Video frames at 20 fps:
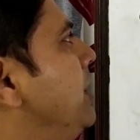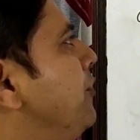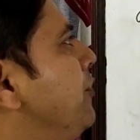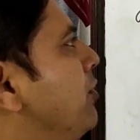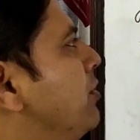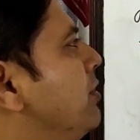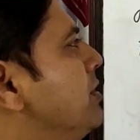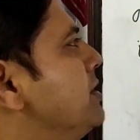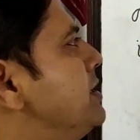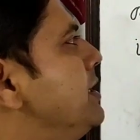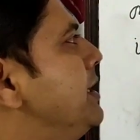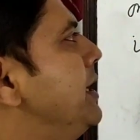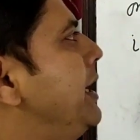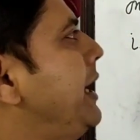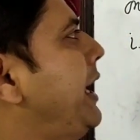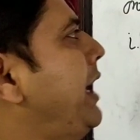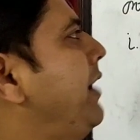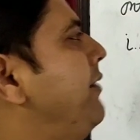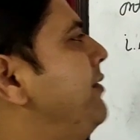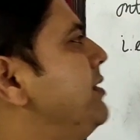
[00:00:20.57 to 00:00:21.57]
if you consider
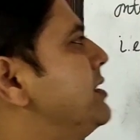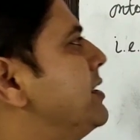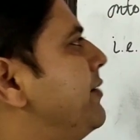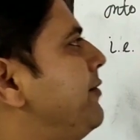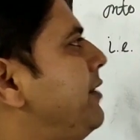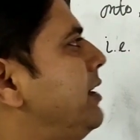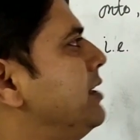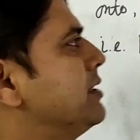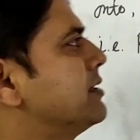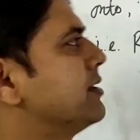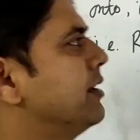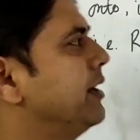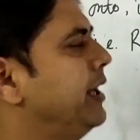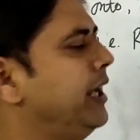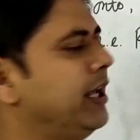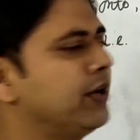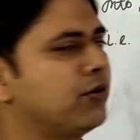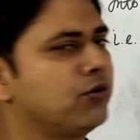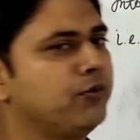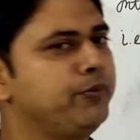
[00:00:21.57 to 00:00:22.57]
f as a function
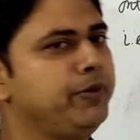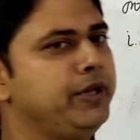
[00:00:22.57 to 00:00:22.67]
a to